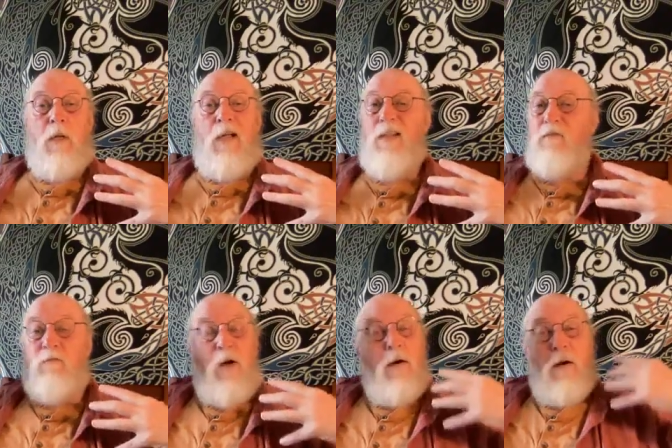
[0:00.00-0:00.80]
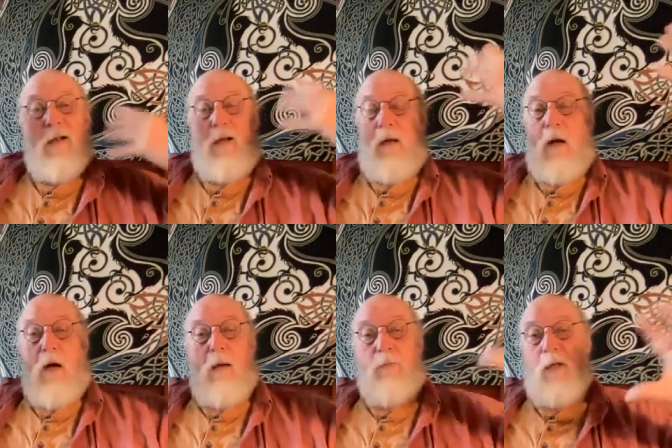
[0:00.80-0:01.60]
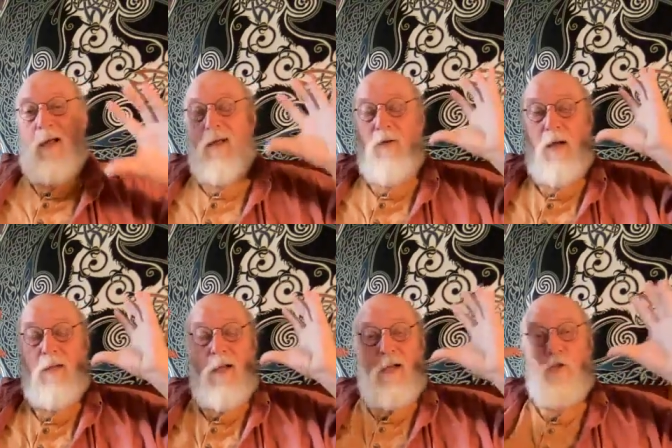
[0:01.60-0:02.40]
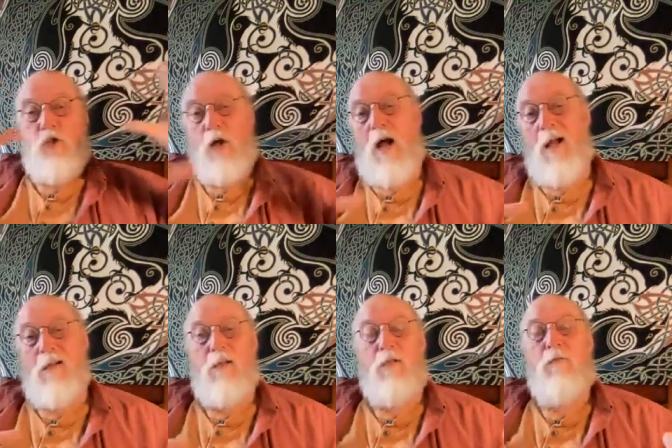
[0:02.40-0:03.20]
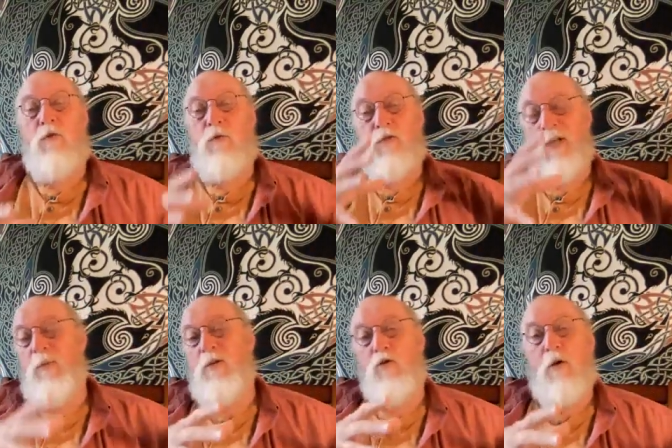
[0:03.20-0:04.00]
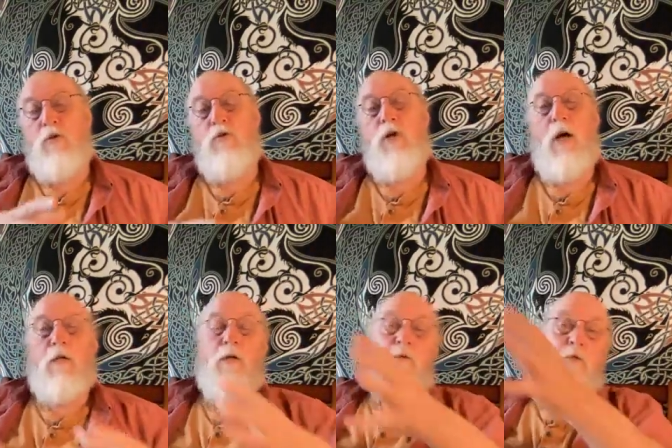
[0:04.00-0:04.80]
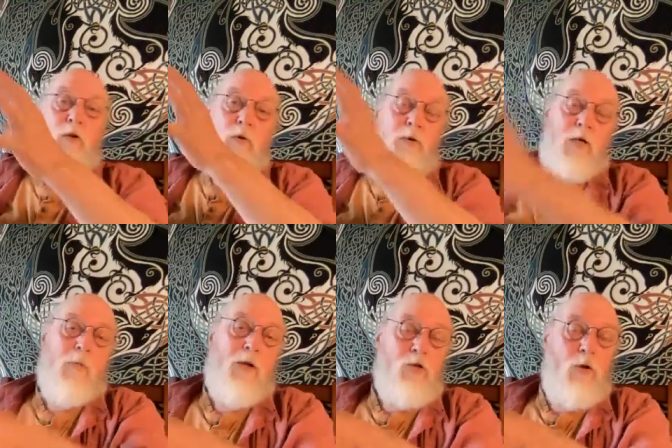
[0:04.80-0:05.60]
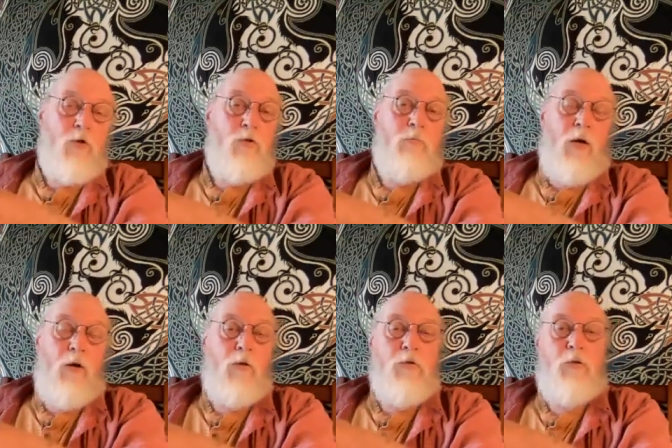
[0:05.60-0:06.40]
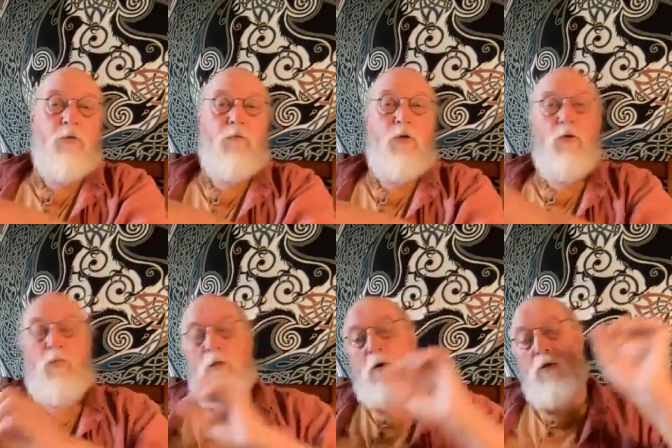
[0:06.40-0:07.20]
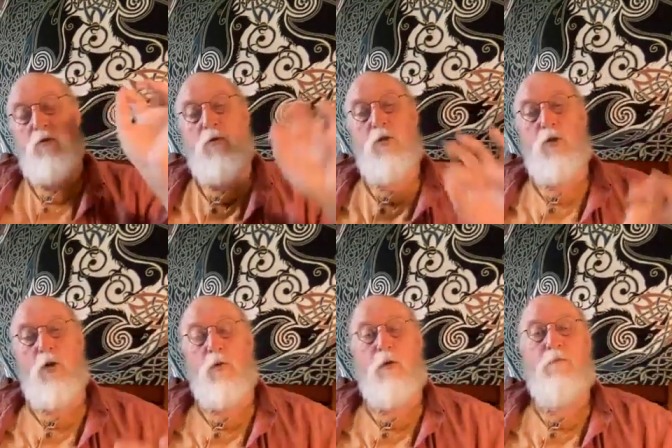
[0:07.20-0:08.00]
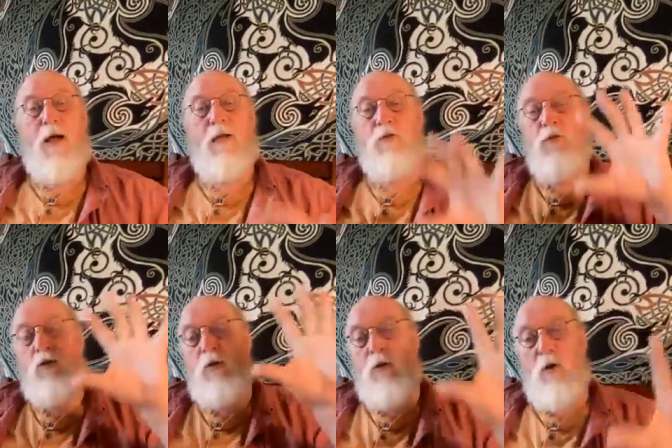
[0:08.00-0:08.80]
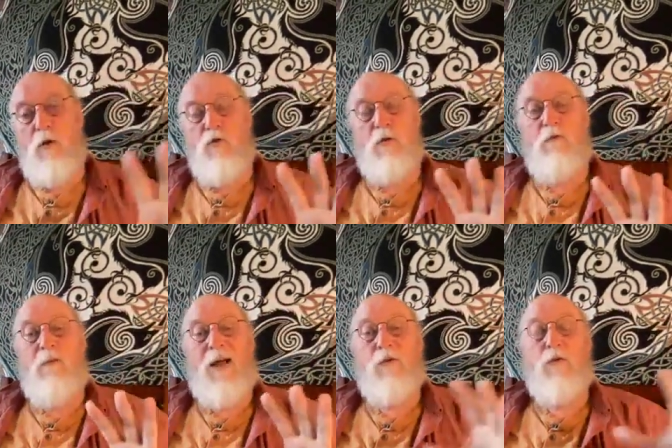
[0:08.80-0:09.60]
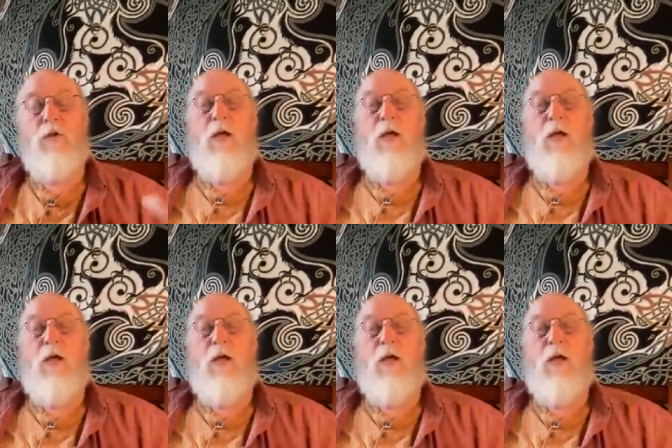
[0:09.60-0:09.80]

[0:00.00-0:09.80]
it's very complicated. I've got a child interview, a semi-structured child interview, a semi-structured parent interview with all sorts of coding factors, looking at all sorts of factors